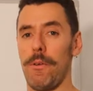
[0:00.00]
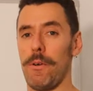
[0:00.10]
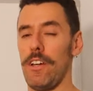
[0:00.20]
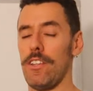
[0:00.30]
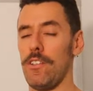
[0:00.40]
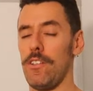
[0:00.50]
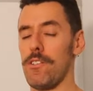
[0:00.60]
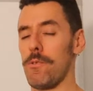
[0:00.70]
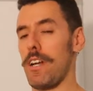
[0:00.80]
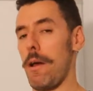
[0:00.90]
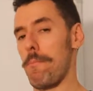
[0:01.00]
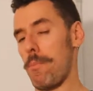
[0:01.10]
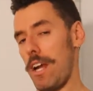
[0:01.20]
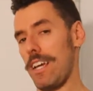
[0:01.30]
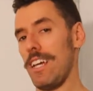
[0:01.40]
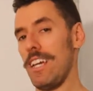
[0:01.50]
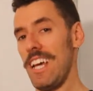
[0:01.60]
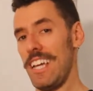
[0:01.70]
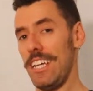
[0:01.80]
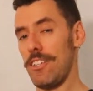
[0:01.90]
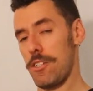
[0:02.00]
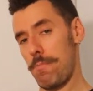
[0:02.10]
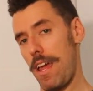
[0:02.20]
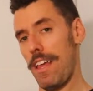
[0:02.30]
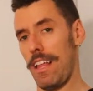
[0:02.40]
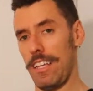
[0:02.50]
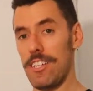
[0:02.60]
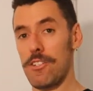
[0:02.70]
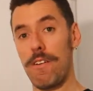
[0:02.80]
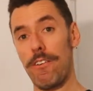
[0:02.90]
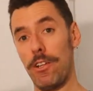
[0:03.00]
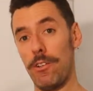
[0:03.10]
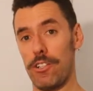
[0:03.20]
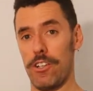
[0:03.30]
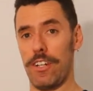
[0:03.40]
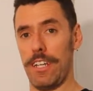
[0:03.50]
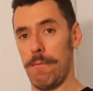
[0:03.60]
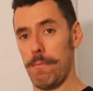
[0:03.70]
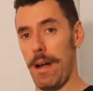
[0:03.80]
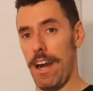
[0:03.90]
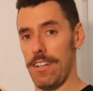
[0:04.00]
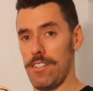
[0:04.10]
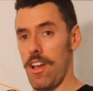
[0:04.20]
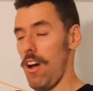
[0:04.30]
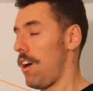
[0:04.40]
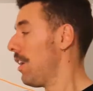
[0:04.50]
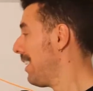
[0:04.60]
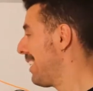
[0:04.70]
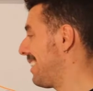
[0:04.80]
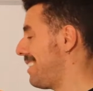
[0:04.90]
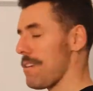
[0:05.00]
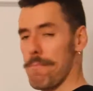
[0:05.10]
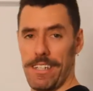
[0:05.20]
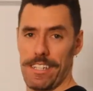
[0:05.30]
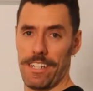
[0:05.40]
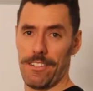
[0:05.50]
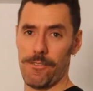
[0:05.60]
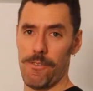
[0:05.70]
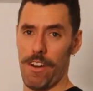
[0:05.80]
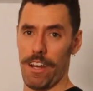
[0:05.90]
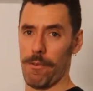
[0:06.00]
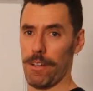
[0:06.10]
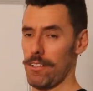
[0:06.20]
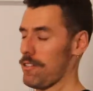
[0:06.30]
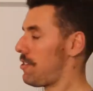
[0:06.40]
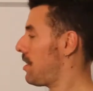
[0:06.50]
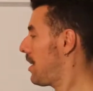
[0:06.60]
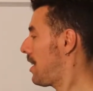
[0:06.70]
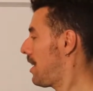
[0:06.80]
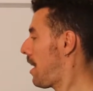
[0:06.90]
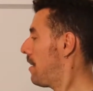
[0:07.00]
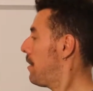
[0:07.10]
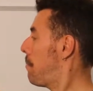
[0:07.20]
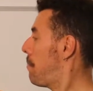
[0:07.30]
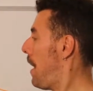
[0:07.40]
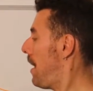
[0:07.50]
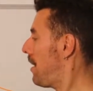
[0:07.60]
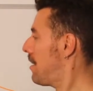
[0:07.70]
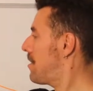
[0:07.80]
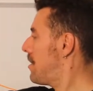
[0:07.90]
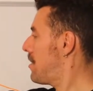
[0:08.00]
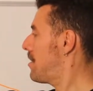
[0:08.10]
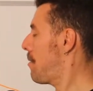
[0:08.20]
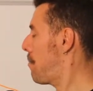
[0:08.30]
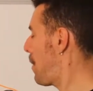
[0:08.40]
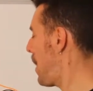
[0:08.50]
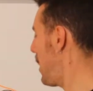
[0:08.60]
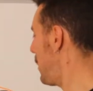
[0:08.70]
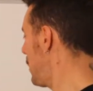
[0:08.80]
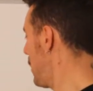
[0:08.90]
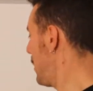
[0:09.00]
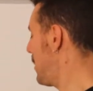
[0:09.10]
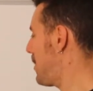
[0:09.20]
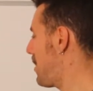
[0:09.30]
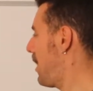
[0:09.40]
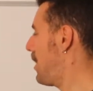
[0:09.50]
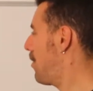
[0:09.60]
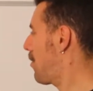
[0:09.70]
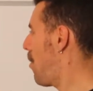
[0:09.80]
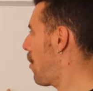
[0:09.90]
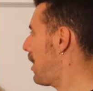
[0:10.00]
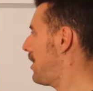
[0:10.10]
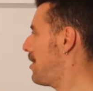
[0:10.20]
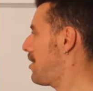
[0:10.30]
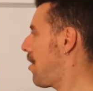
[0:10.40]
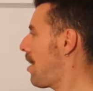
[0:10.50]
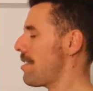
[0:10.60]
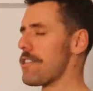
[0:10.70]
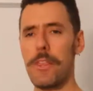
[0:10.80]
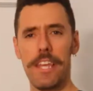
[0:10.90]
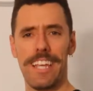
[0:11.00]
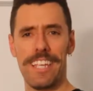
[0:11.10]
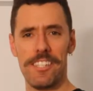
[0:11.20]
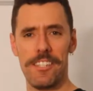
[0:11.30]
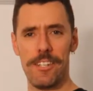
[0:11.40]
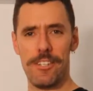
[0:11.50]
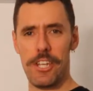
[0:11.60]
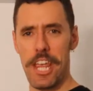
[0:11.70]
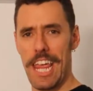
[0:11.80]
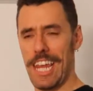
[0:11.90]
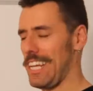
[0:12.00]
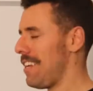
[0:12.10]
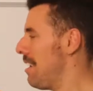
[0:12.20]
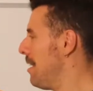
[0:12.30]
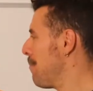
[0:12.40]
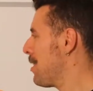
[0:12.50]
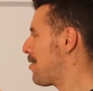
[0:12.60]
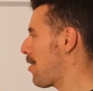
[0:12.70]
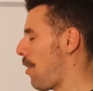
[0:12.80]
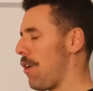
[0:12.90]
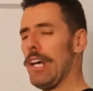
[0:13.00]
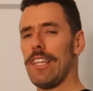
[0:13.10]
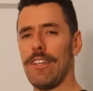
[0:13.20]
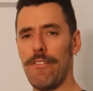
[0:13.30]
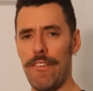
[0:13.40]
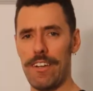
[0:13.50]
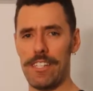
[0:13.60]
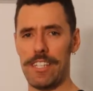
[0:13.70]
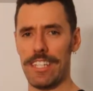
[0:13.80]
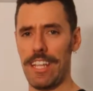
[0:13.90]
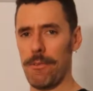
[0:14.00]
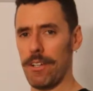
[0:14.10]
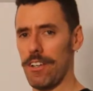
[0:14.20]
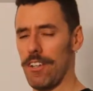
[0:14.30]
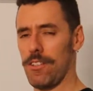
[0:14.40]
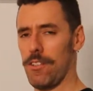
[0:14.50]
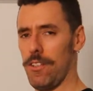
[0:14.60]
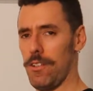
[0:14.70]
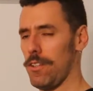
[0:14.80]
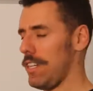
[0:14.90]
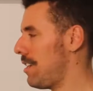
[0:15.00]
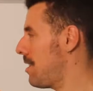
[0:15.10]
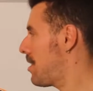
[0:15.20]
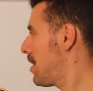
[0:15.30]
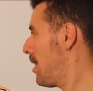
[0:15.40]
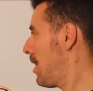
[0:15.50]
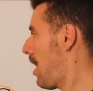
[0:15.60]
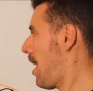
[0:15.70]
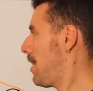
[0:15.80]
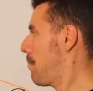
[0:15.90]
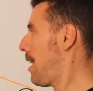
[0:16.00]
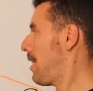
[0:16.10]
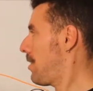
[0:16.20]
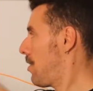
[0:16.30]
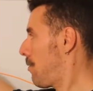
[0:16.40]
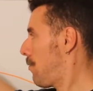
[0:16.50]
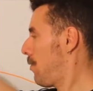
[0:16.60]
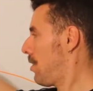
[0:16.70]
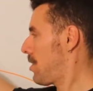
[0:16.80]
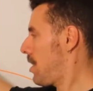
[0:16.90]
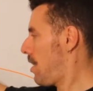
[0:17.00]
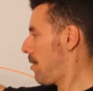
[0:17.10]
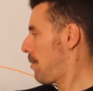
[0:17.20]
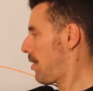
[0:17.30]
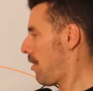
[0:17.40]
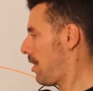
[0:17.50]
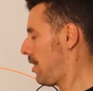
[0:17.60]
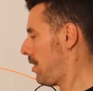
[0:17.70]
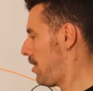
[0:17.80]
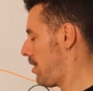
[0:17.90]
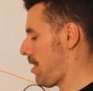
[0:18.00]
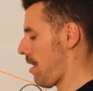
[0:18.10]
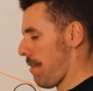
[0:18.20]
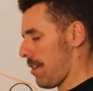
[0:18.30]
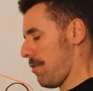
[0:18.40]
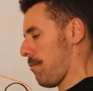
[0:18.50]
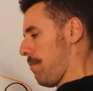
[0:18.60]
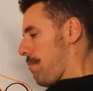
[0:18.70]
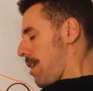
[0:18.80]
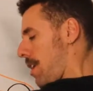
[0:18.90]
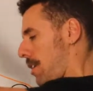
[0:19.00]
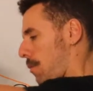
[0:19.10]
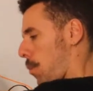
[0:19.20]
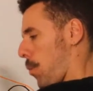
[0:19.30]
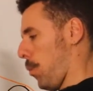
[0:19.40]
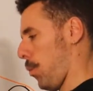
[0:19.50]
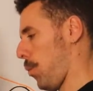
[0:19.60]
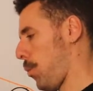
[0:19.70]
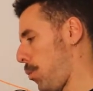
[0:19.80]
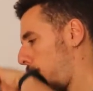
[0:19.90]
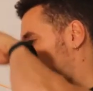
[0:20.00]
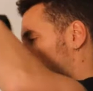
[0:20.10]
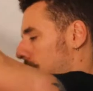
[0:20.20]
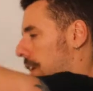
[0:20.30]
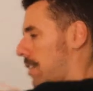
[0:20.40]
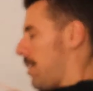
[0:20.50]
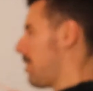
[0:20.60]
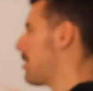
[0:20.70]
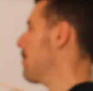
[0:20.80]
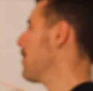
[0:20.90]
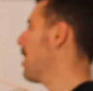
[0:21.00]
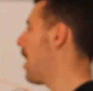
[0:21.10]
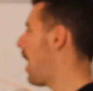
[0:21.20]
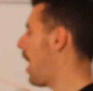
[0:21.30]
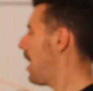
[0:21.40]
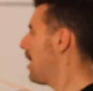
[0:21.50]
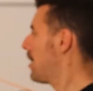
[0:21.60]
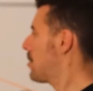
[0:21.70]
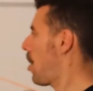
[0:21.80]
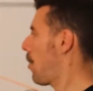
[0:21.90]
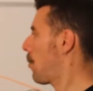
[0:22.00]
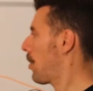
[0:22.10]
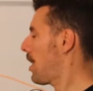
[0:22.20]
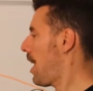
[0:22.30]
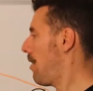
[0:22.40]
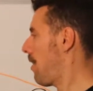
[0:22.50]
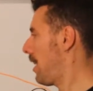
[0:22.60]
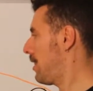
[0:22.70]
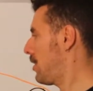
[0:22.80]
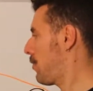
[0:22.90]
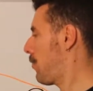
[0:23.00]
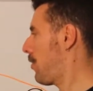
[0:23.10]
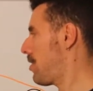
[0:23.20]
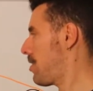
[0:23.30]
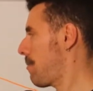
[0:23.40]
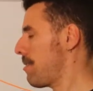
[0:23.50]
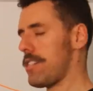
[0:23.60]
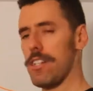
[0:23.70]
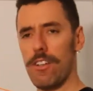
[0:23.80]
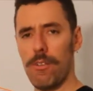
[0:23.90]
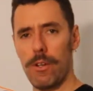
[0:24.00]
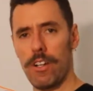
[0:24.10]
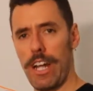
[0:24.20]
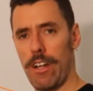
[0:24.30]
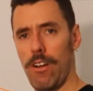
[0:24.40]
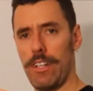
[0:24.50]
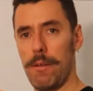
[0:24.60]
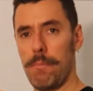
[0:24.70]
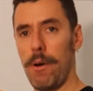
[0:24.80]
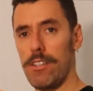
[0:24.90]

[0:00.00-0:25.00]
what we're going to do is we're going to break each pedal, each revolution in parts. So in this amazing drawing, what you see here, the pedals, this is the plate, this is the little cog, and this orange thing is the chain. So the first thing that we're going to do is imagine your foot is here and we're going in this direction, we're pedaling like this. So we're gonna divide this first semicircle, we're gonna call it the